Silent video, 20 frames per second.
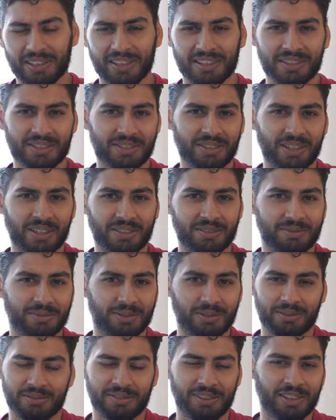that I shot
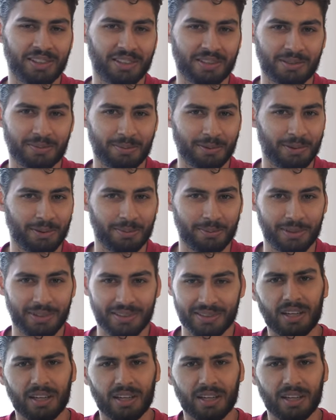for a fun experiment.